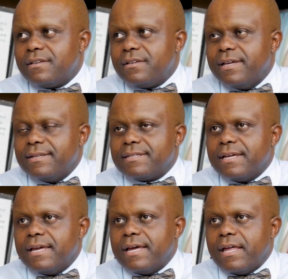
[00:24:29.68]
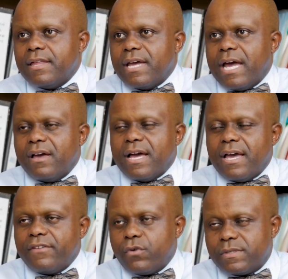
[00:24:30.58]
And
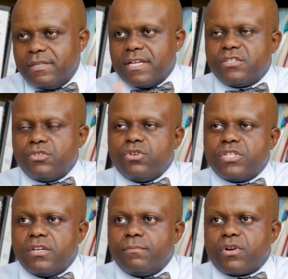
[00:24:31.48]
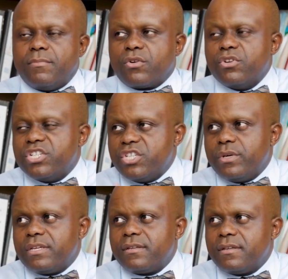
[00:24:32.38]
I foresee that situation probably
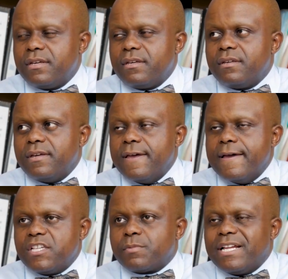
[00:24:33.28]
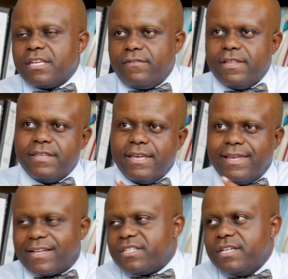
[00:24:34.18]
continuing, especially given the
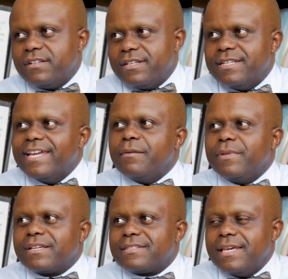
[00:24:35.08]
exchange rate dynamics